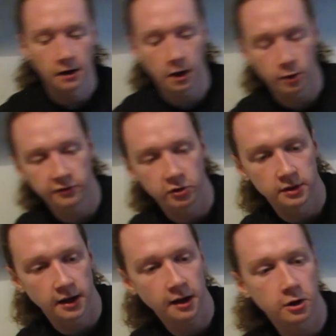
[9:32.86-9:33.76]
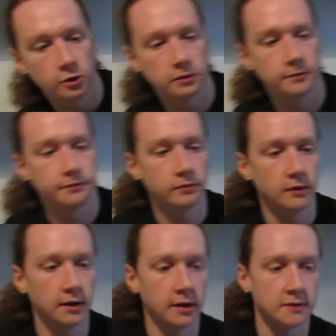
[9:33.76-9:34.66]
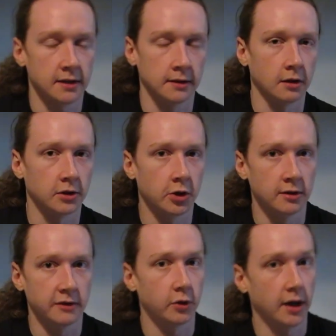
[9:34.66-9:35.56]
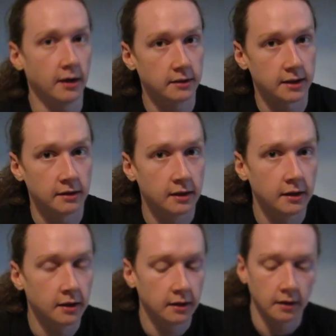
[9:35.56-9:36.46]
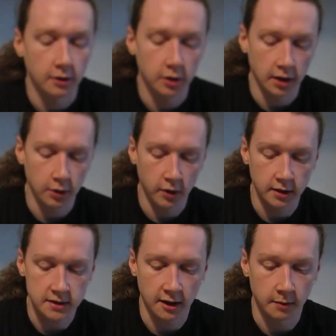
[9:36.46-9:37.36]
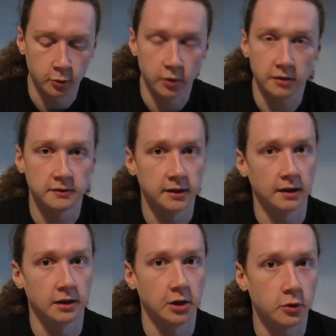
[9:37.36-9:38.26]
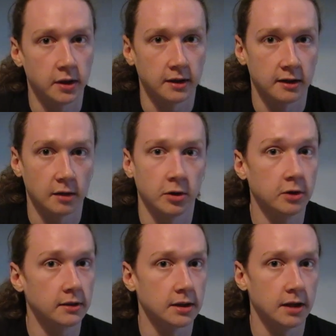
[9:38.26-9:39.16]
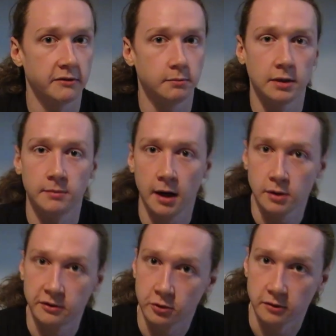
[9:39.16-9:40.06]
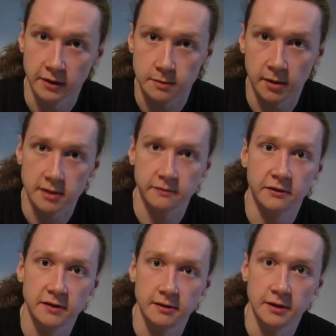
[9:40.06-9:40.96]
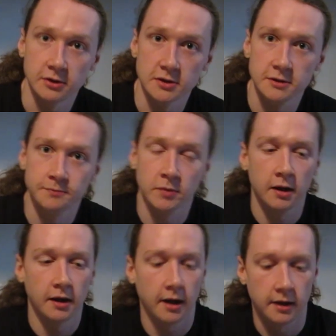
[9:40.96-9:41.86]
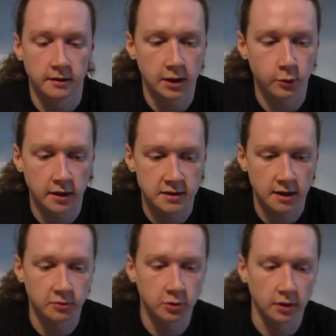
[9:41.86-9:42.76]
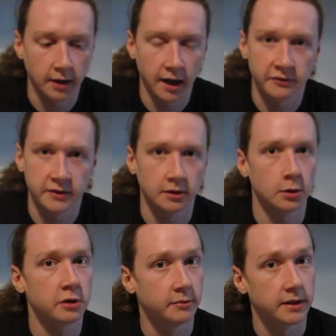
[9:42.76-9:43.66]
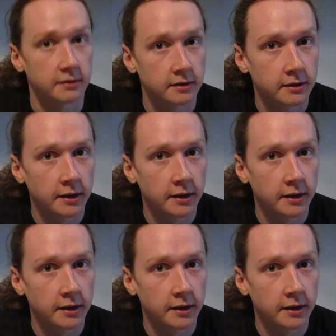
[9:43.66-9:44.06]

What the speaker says: However, now it's in an alternative reality. He wakes up with Tia Leone, and apparently they've been married for these past 15 years. And he wakes up to a life that could have been.